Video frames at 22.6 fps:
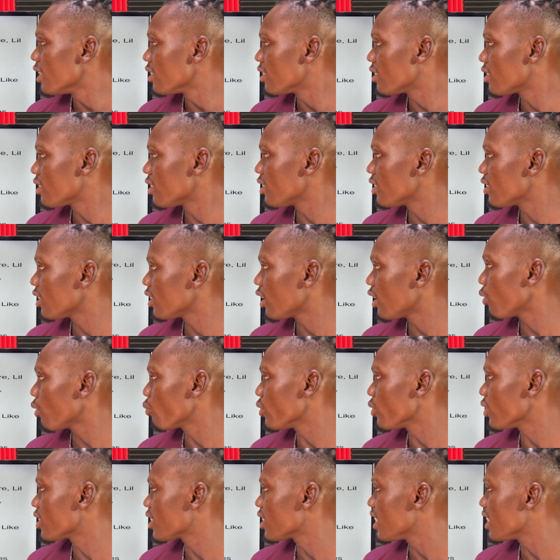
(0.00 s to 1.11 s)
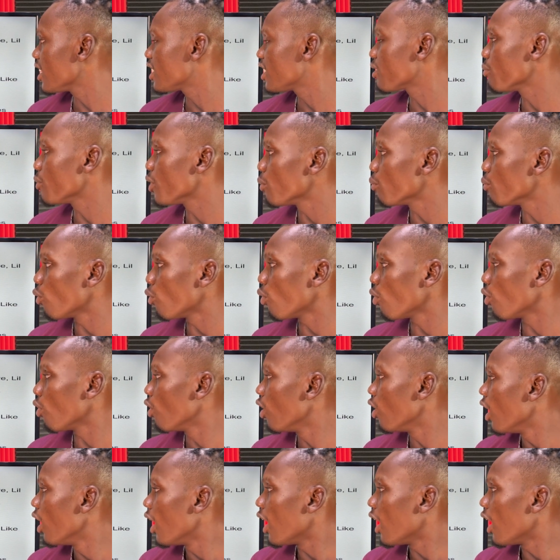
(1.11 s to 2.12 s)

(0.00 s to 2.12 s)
Caesar with Kiss Me More.